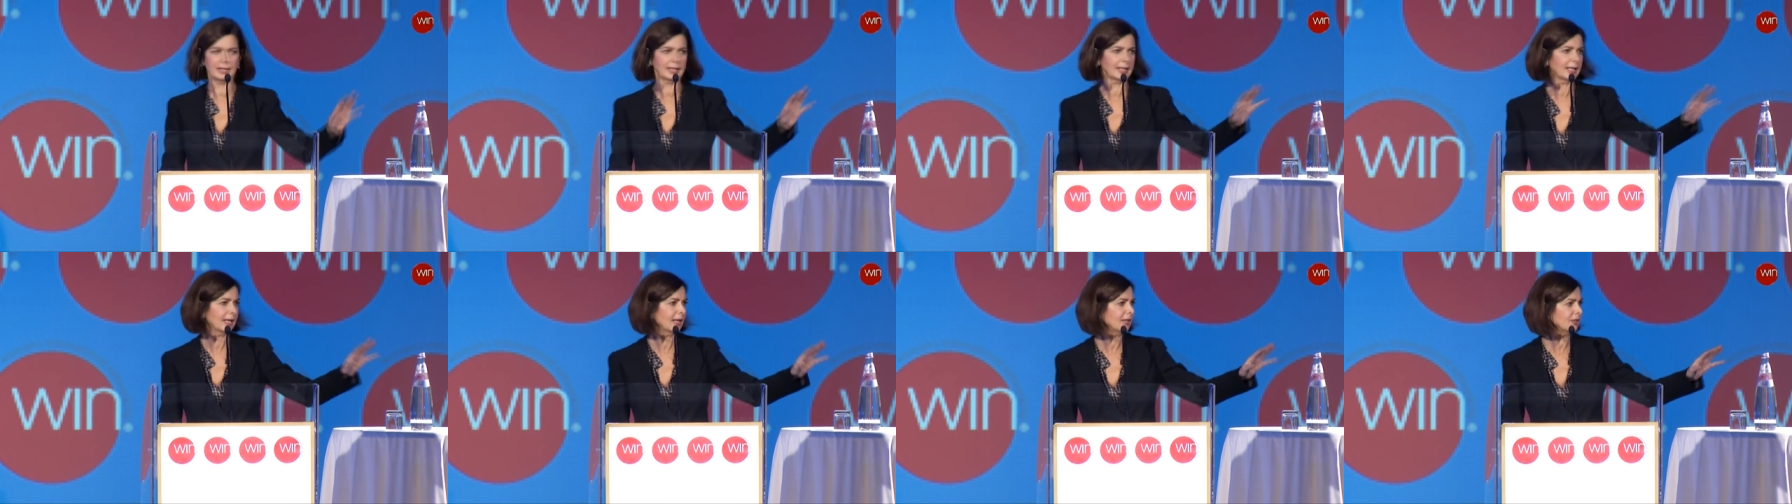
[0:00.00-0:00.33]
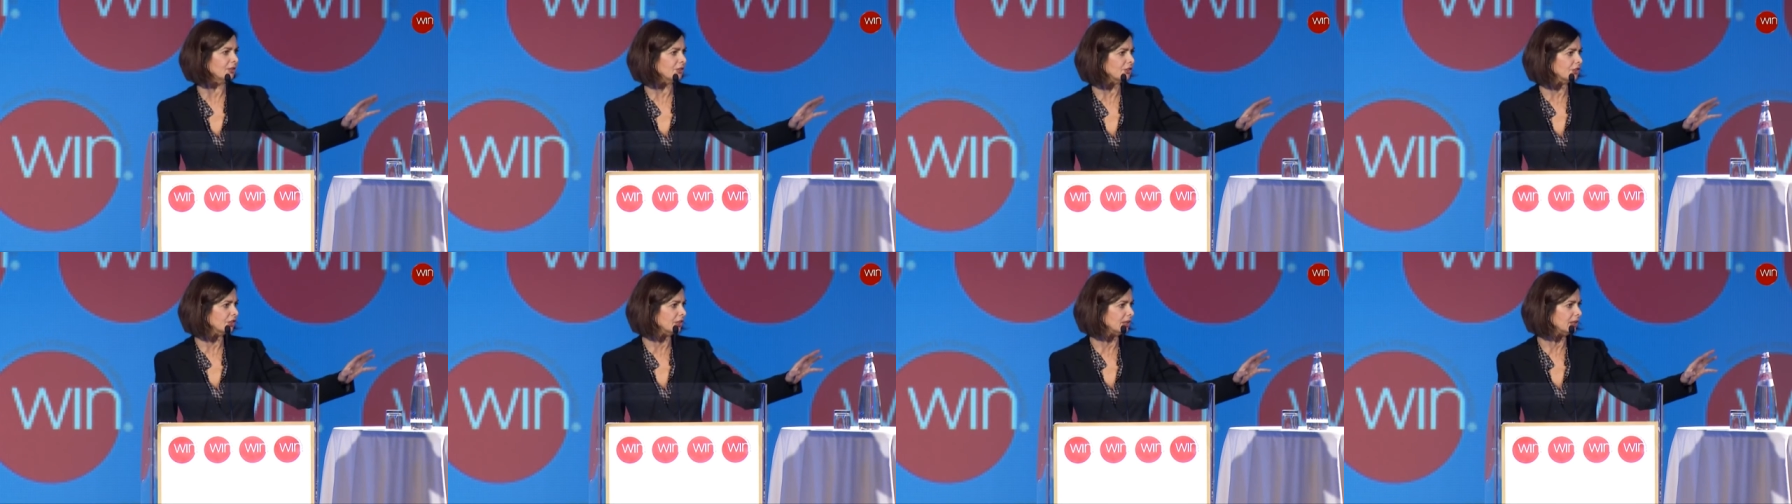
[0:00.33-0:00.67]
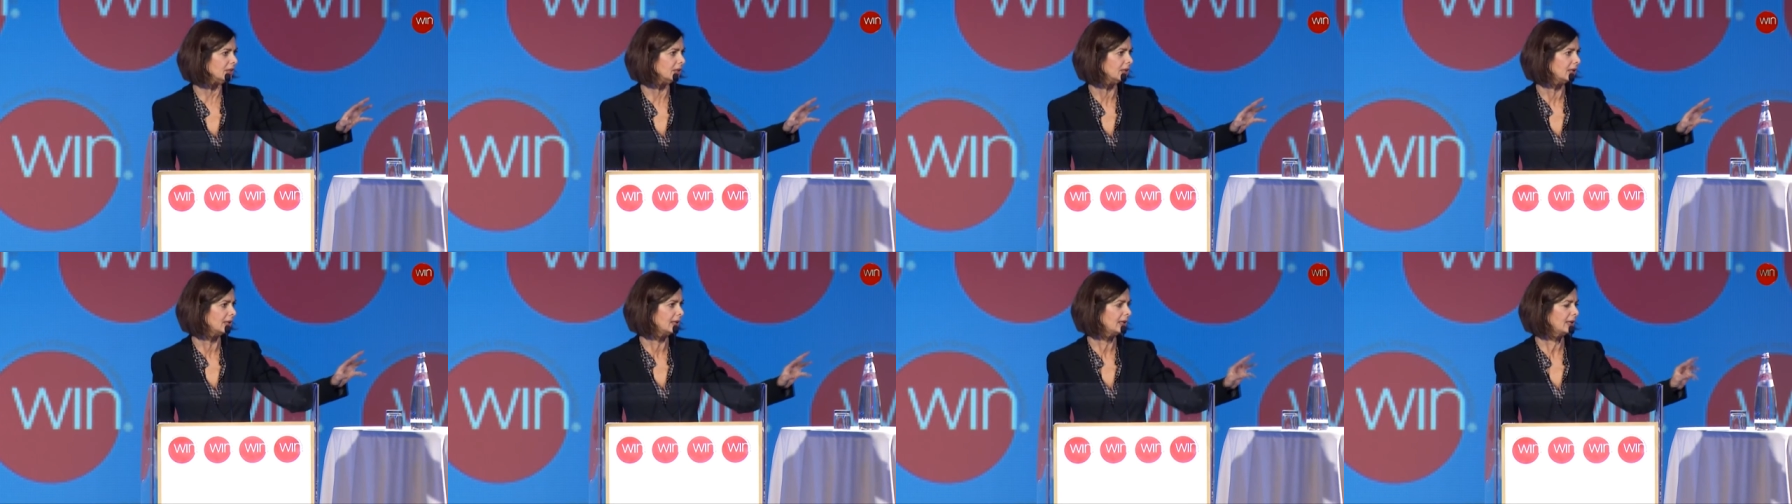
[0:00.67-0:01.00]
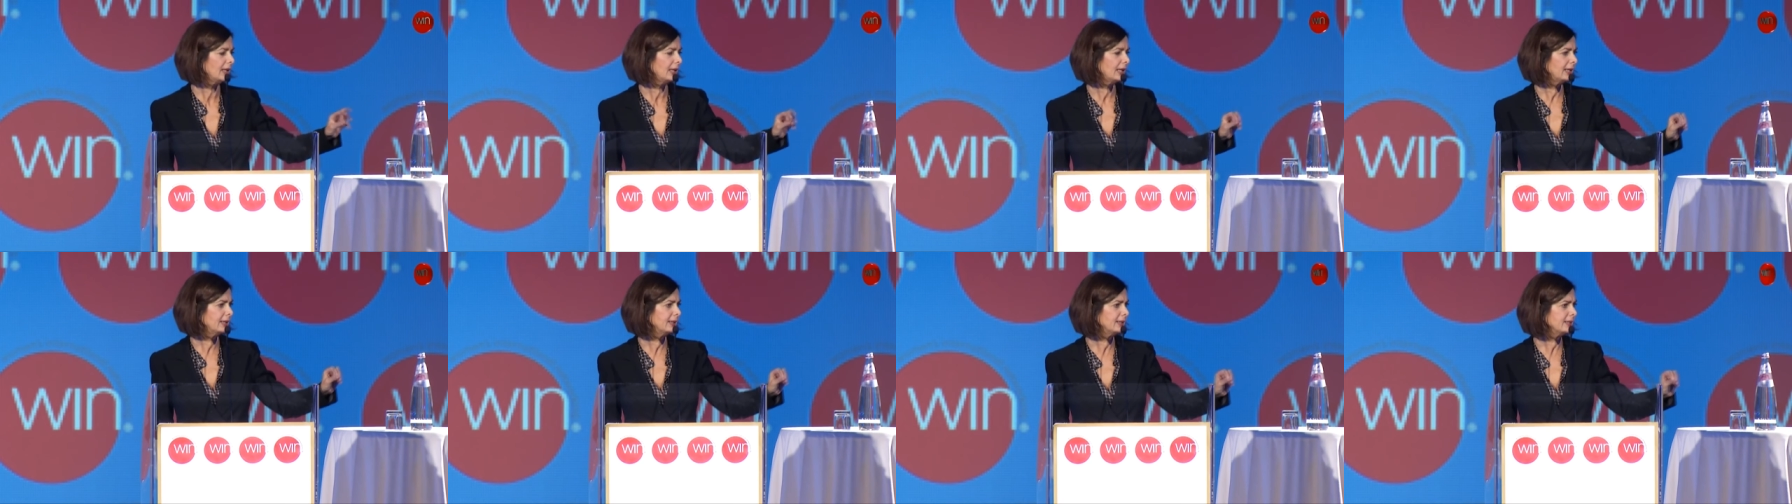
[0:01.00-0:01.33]
a country,
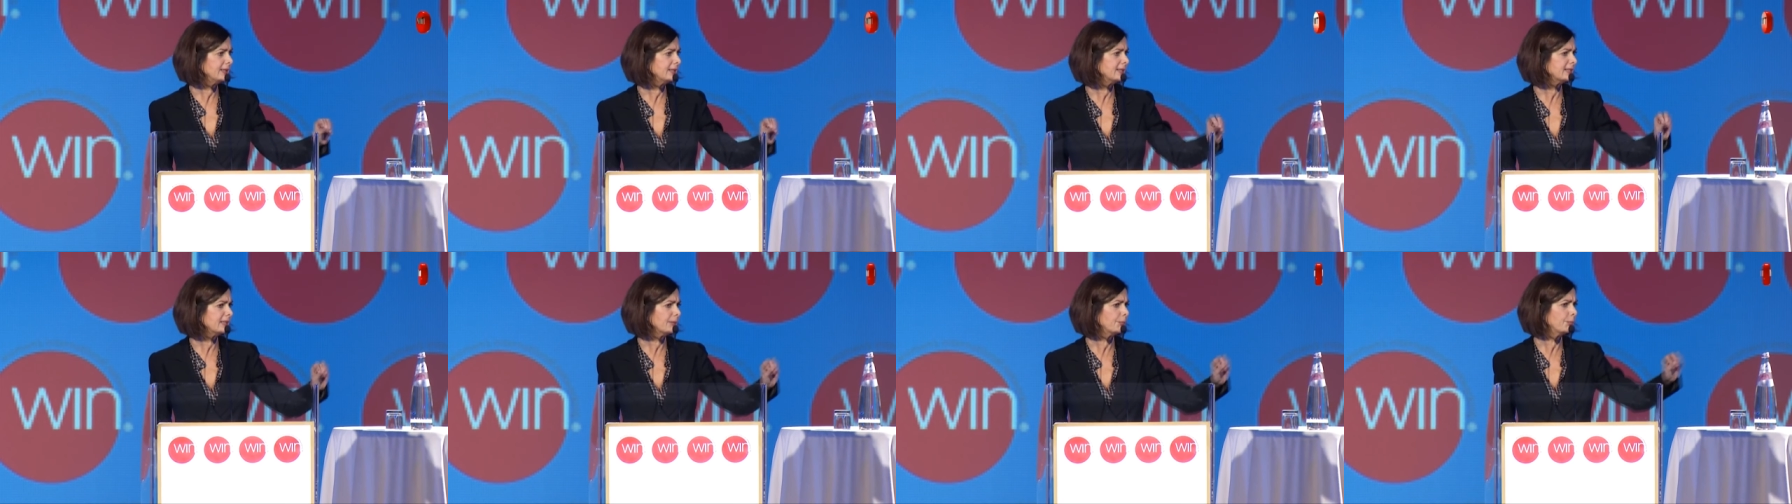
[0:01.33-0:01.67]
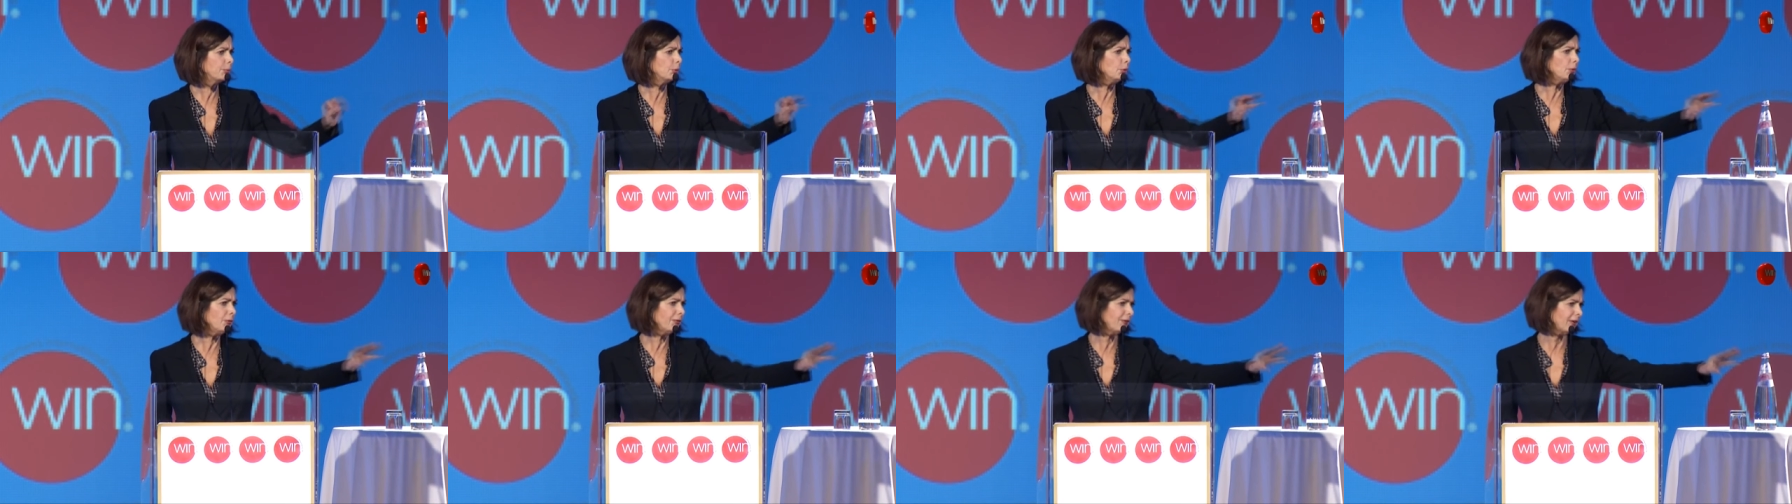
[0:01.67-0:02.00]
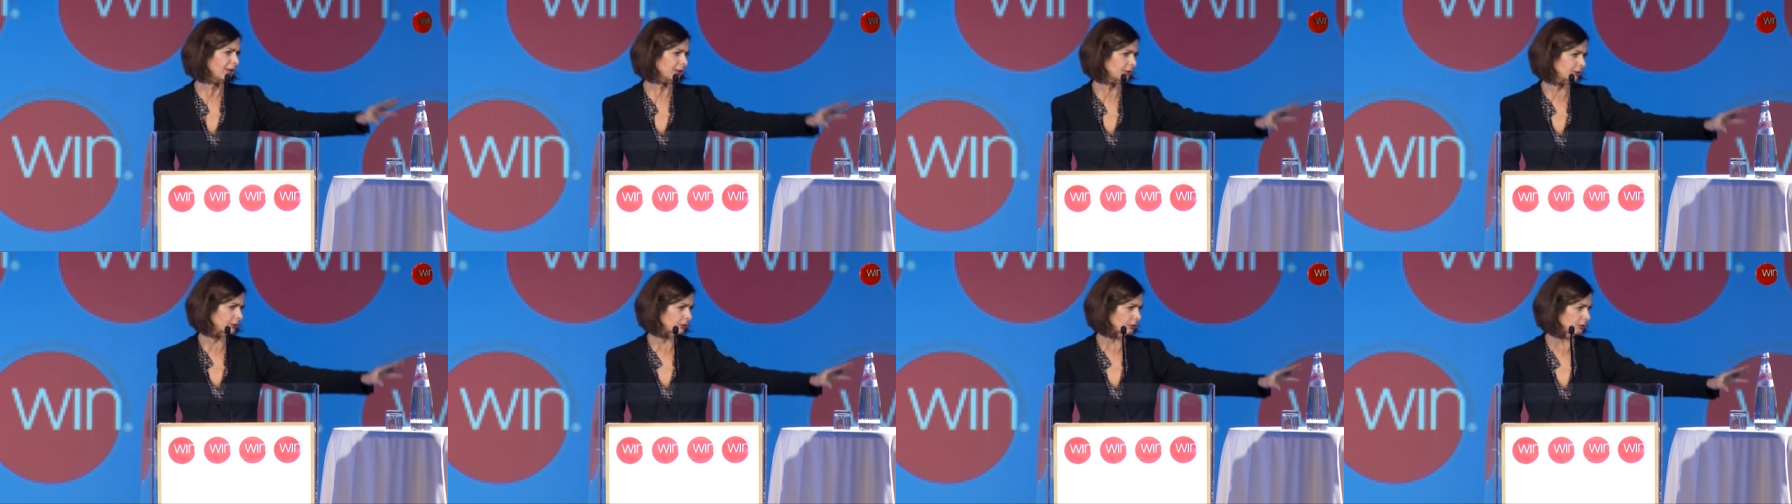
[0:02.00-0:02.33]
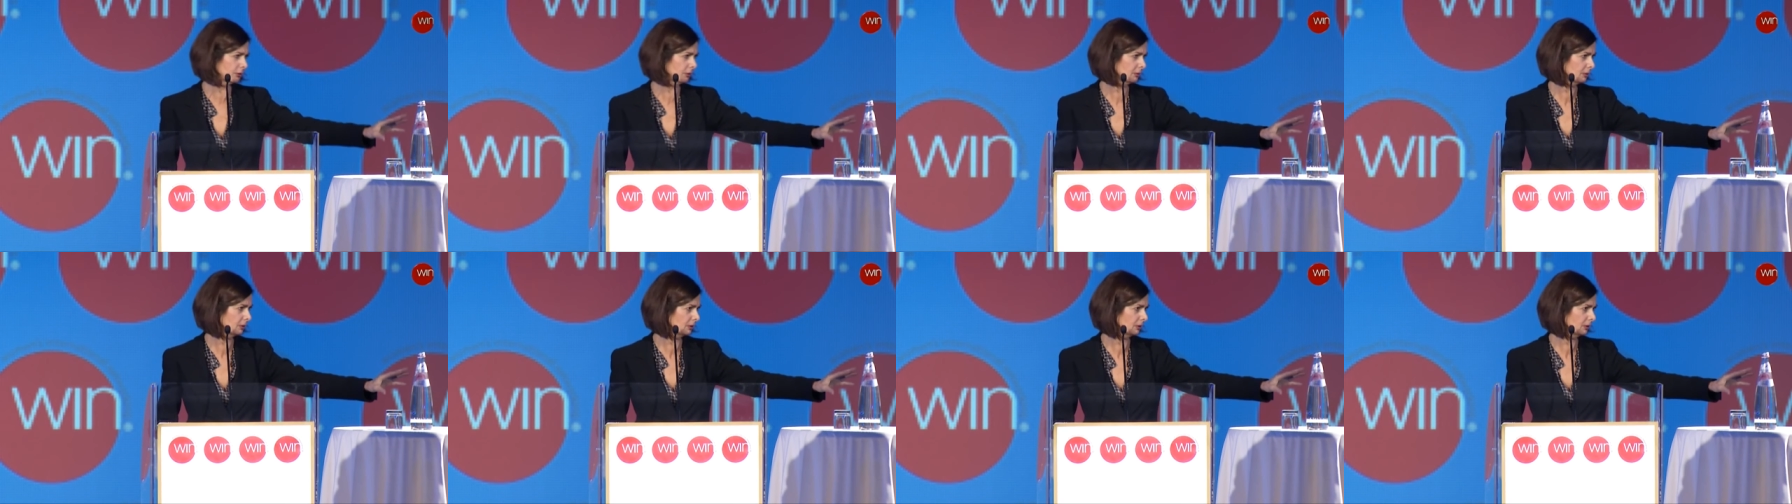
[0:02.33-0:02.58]
and this is a pull factor.